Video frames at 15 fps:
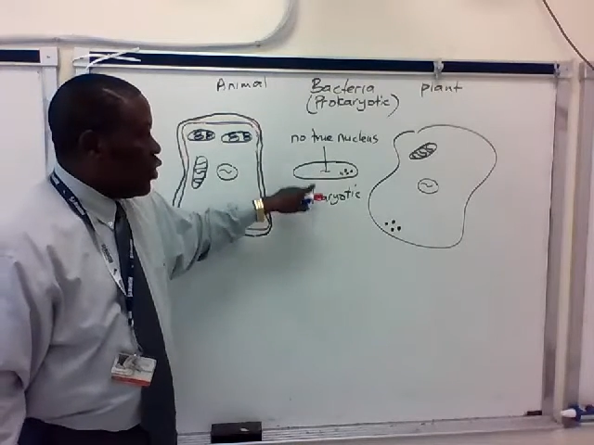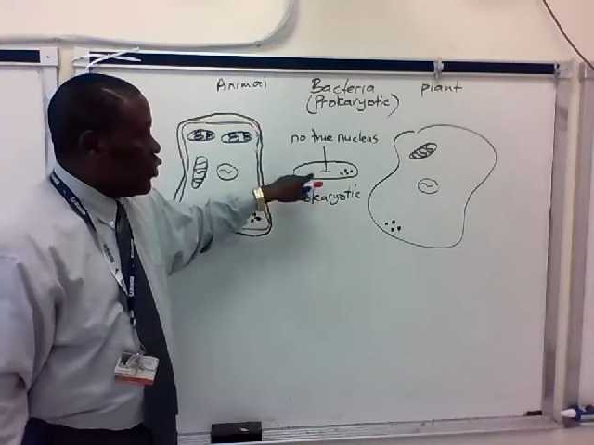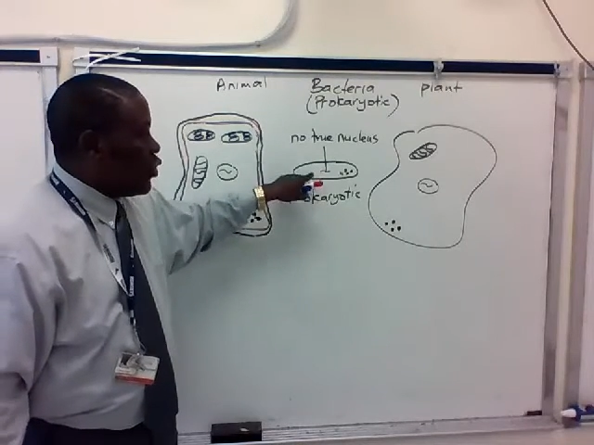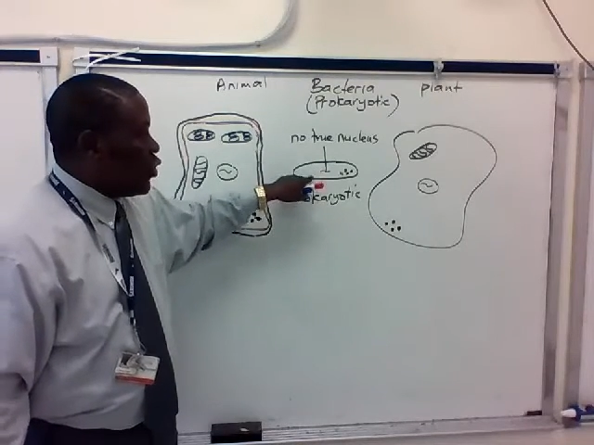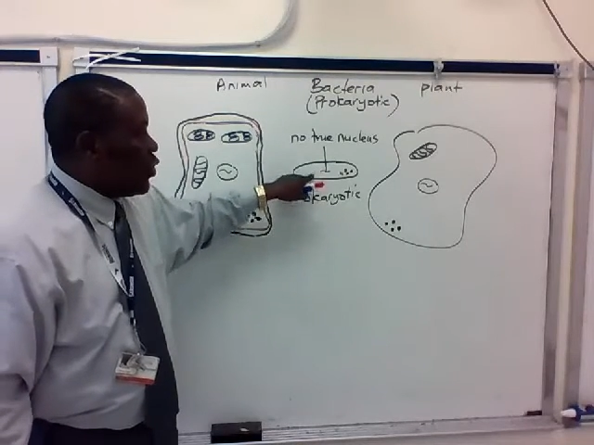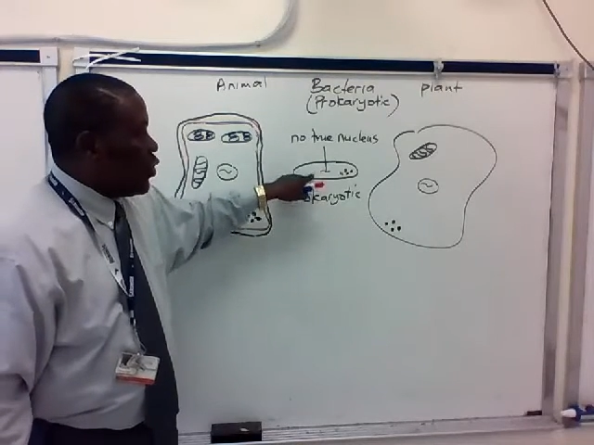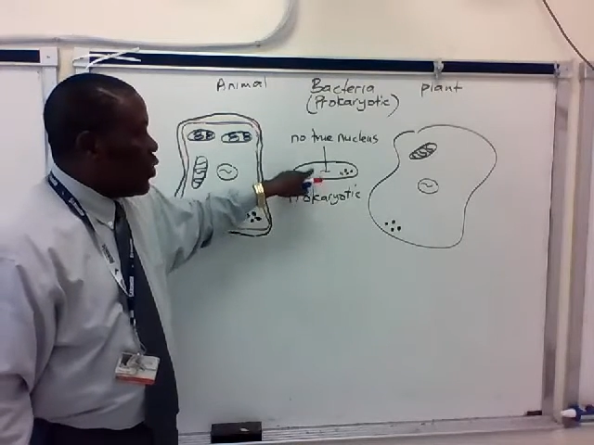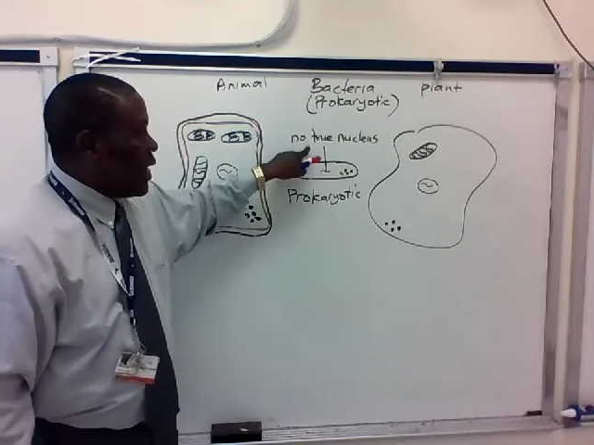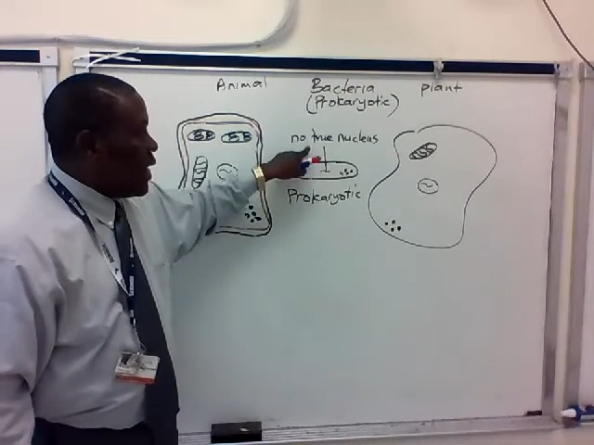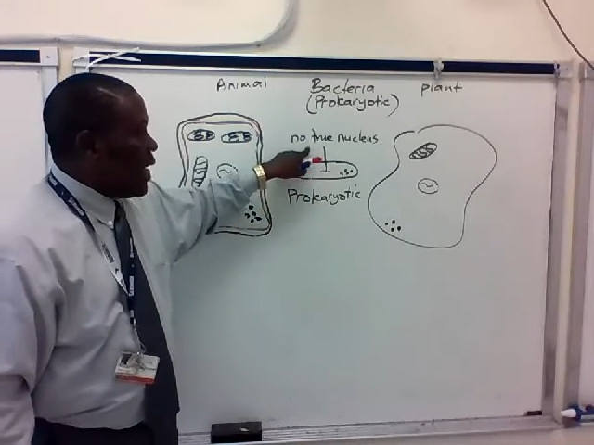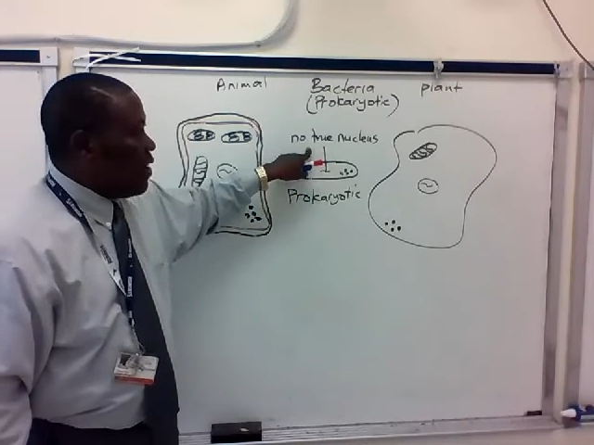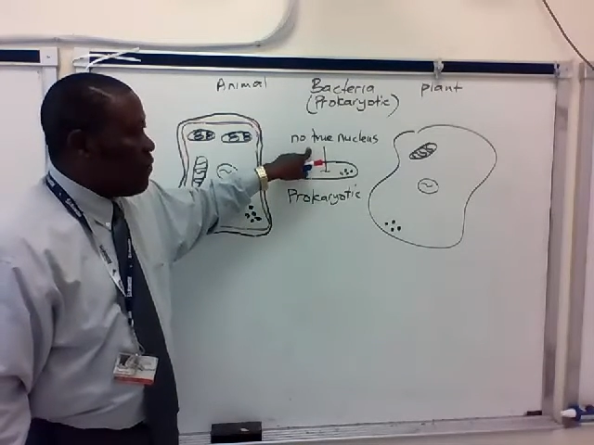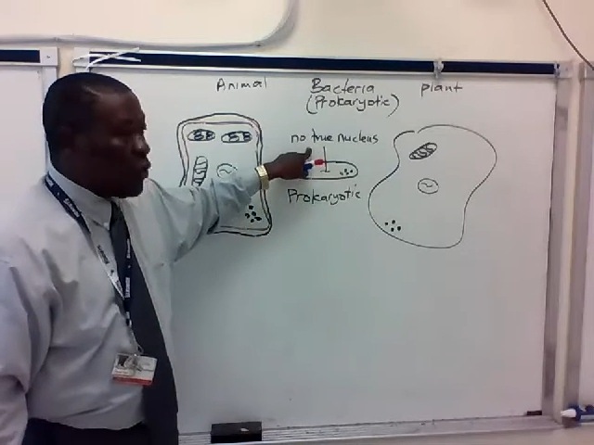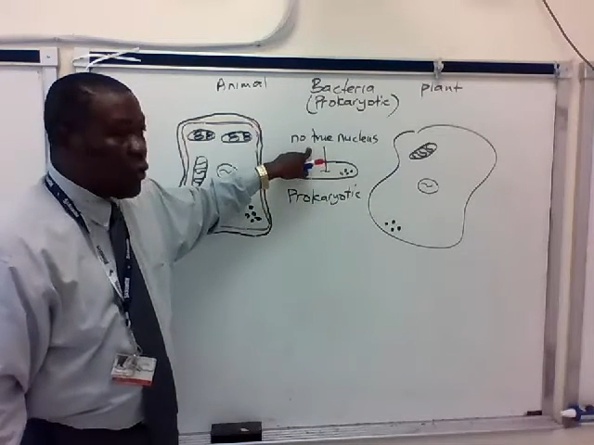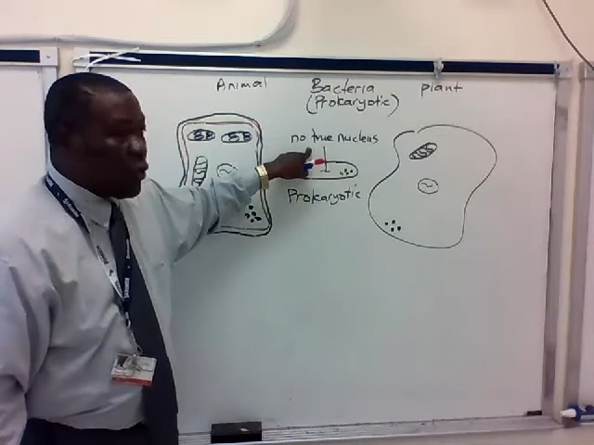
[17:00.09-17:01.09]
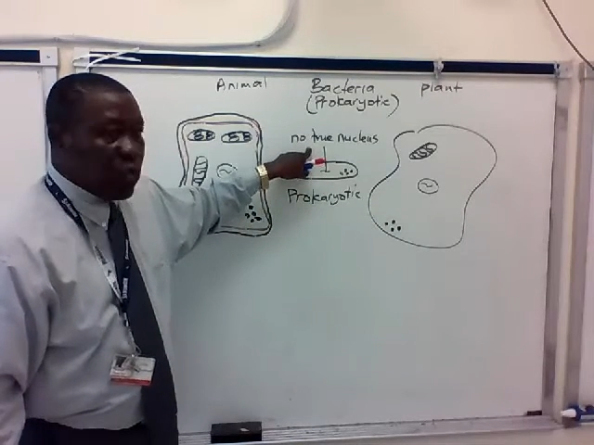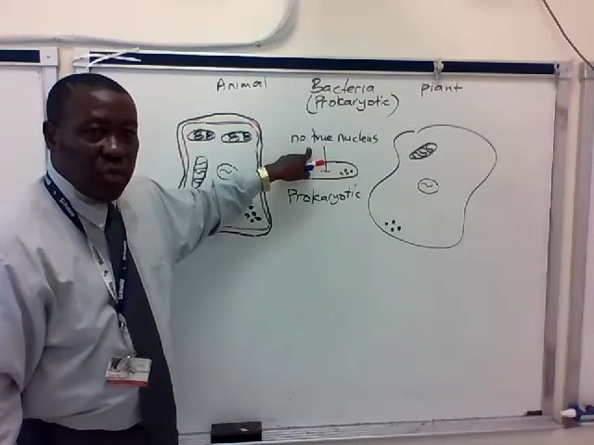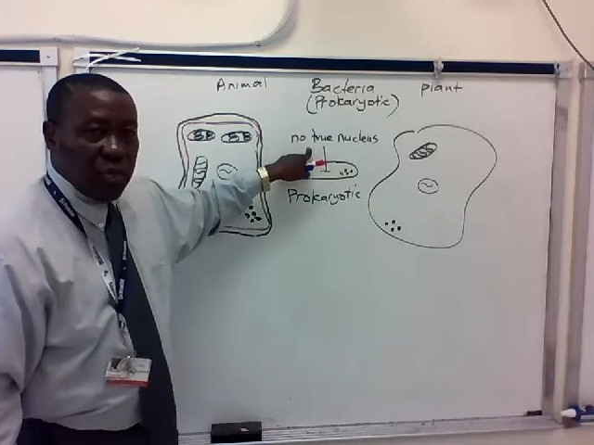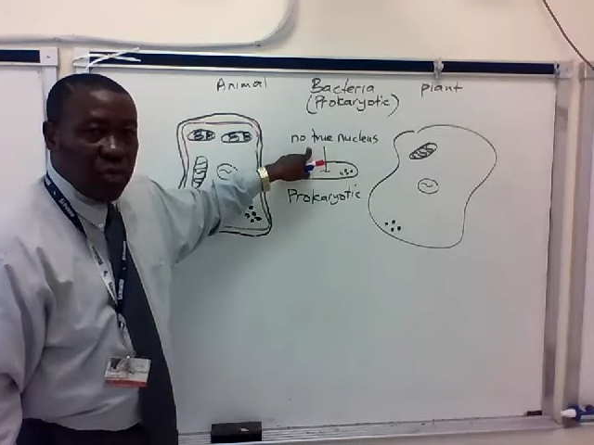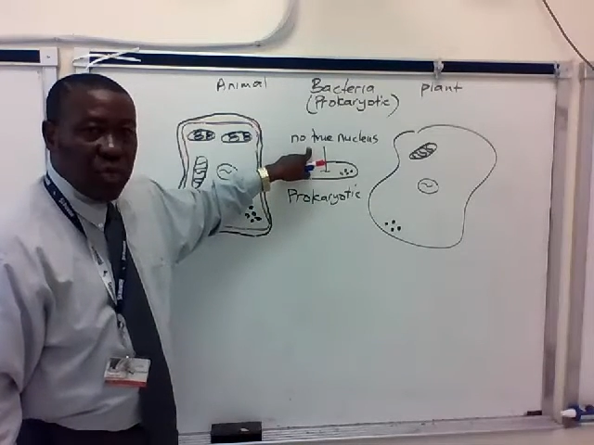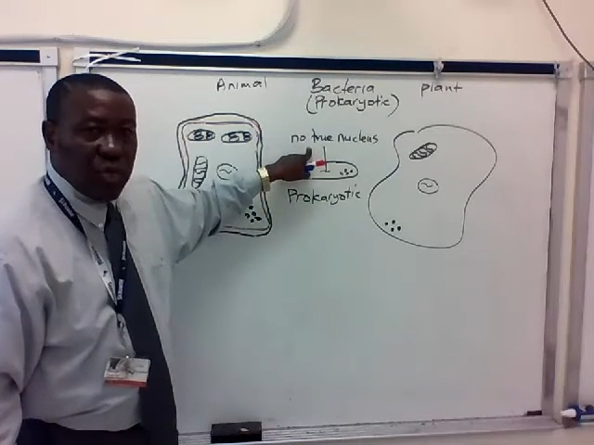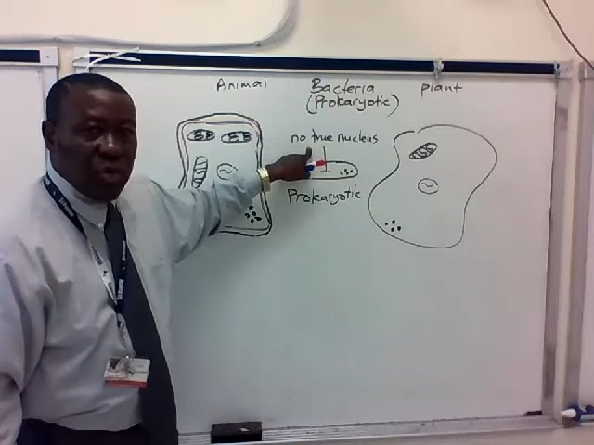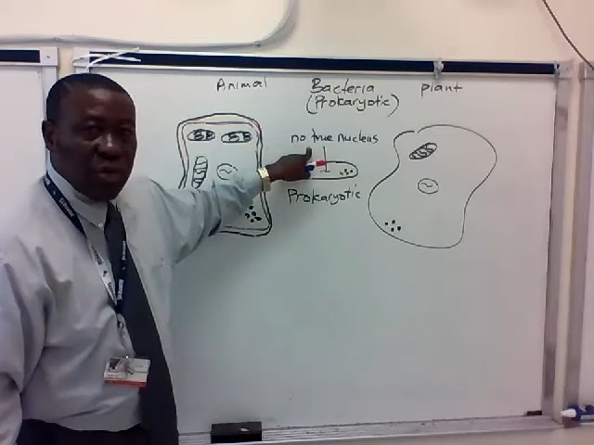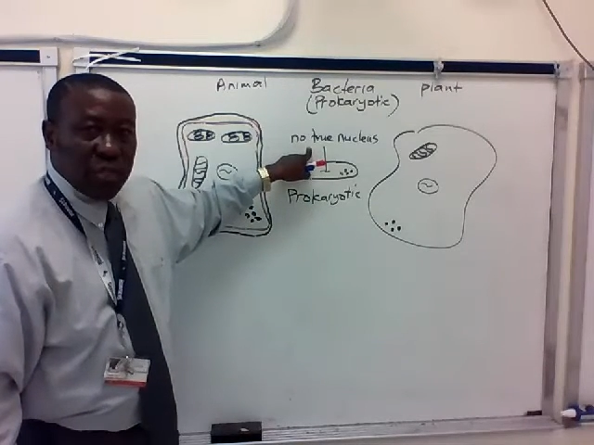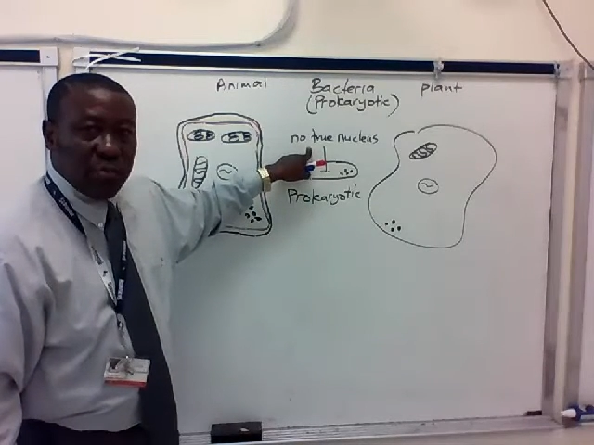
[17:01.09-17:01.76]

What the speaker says: do not have a true nucleus,